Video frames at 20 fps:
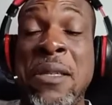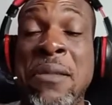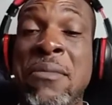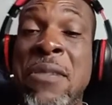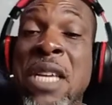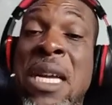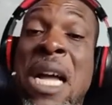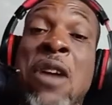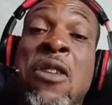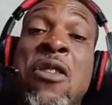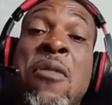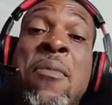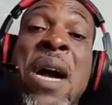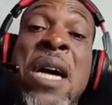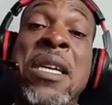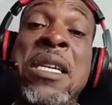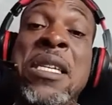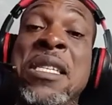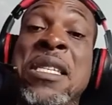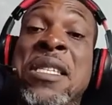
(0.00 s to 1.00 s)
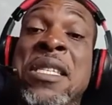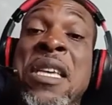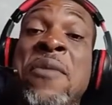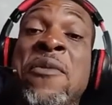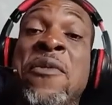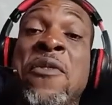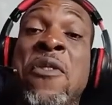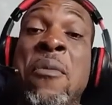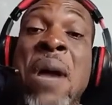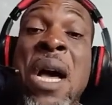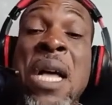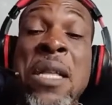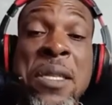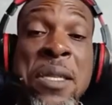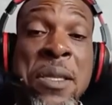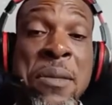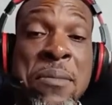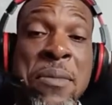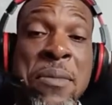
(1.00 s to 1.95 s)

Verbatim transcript: They can come back in the same format.